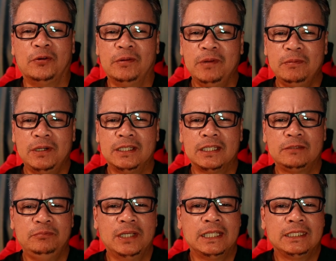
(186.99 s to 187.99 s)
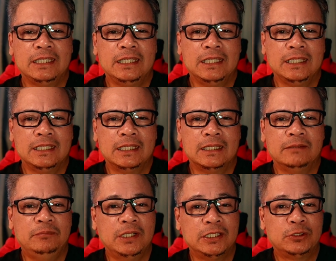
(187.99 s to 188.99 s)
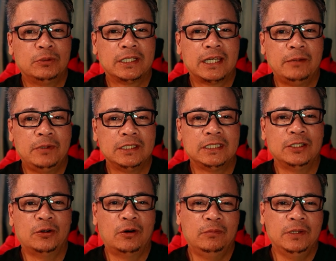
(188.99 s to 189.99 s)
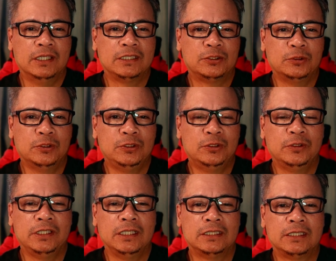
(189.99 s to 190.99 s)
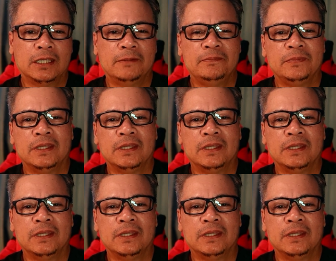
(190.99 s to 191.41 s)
Remember that built-in uh, virtual cameras in OBS Studio is uh,